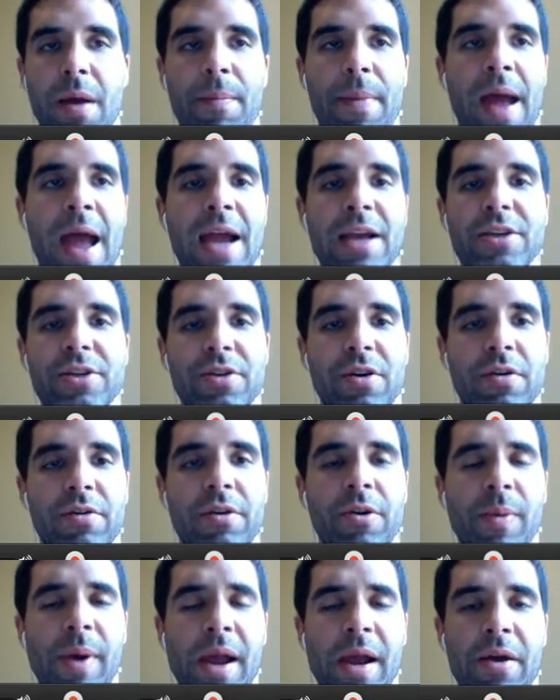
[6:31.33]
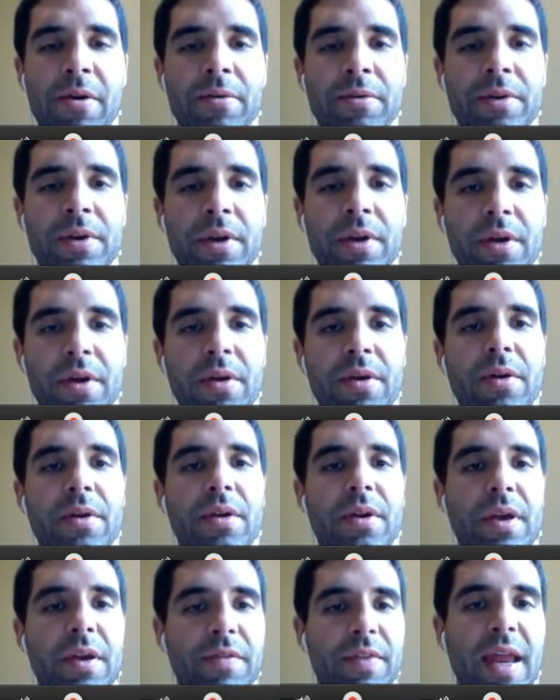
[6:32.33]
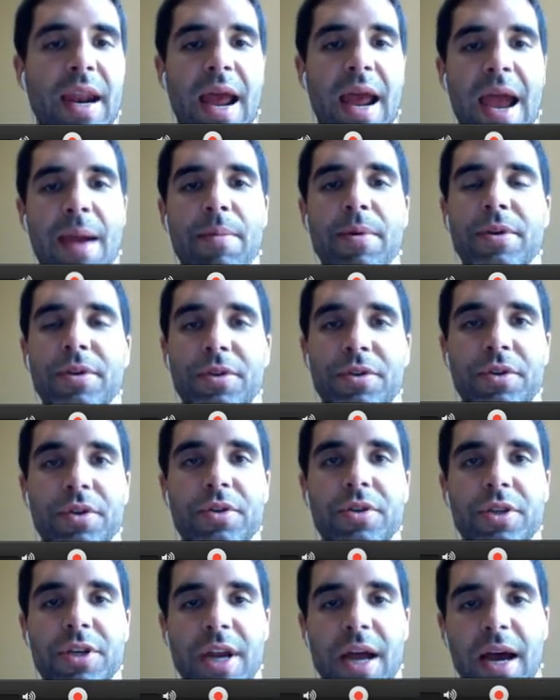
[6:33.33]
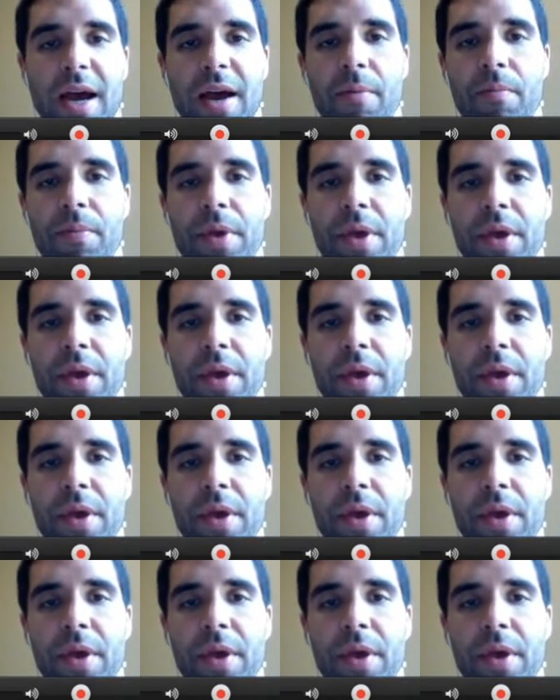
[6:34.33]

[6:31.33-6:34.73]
back's starting to round. If that happens, just stop.